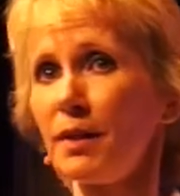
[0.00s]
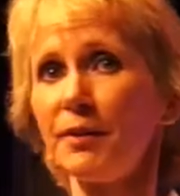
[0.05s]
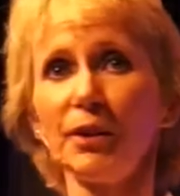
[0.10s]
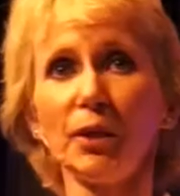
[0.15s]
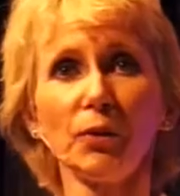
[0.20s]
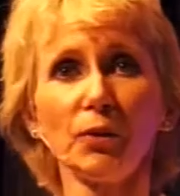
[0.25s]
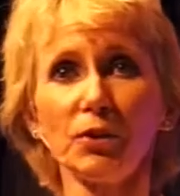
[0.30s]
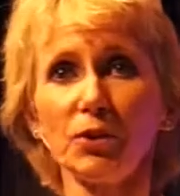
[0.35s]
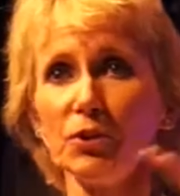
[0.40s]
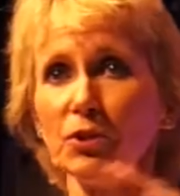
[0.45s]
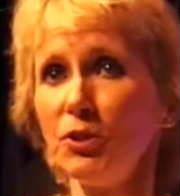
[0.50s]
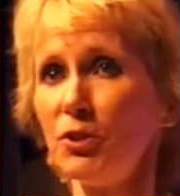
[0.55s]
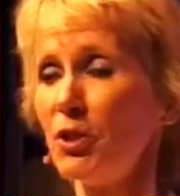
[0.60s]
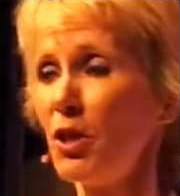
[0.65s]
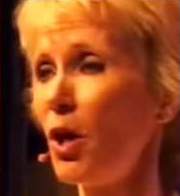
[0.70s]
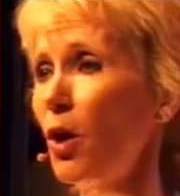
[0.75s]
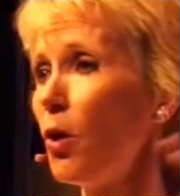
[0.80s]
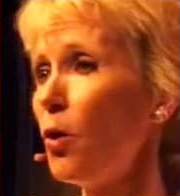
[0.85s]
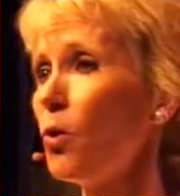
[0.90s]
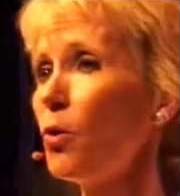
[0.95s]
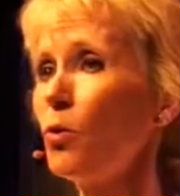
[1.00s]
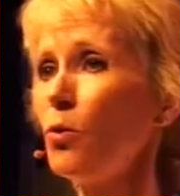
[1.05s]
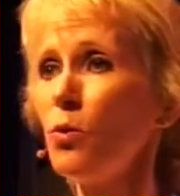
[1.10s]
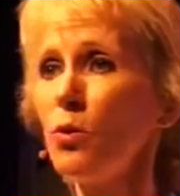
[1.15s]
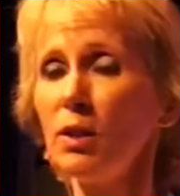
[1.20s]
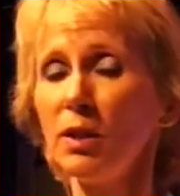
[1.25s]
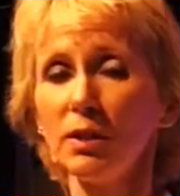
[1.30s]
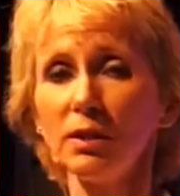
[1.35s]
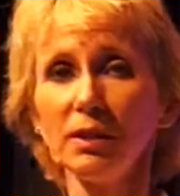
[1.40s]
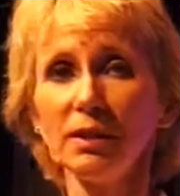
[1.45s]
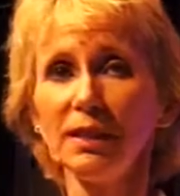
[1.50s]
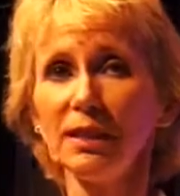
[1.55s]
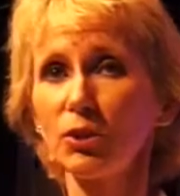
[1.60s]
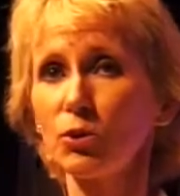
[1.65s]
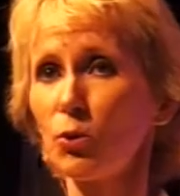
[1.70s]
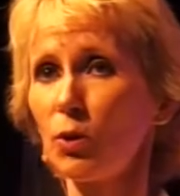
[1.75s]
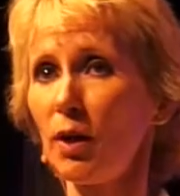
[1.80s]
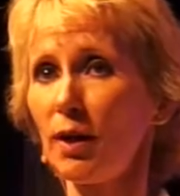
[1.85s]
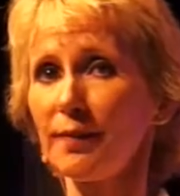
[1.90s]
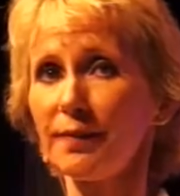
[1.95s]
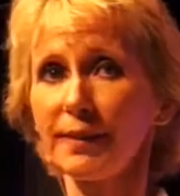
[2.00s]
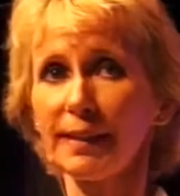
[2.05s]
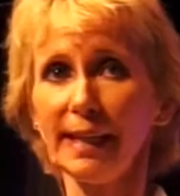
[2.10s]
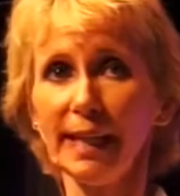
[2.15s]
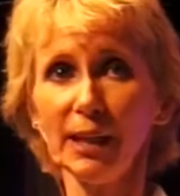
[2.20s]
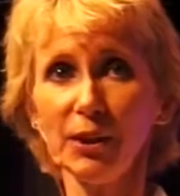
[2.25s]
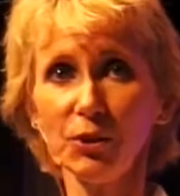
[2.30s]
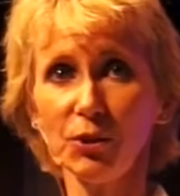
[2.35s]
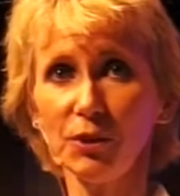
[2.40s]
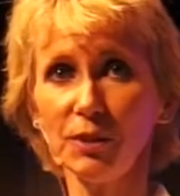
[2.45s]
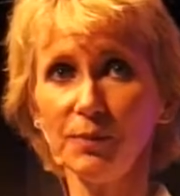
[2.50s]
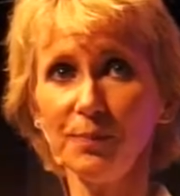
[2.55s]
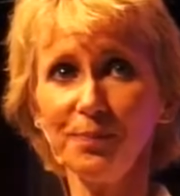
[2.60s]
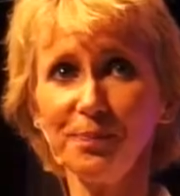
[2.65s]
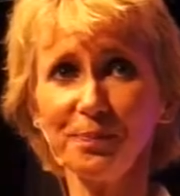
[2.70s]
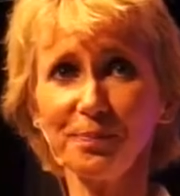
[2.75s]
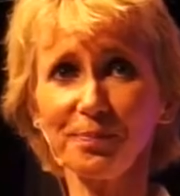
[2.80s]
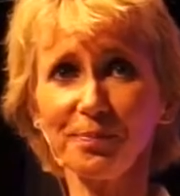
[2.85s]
There is no disqualification.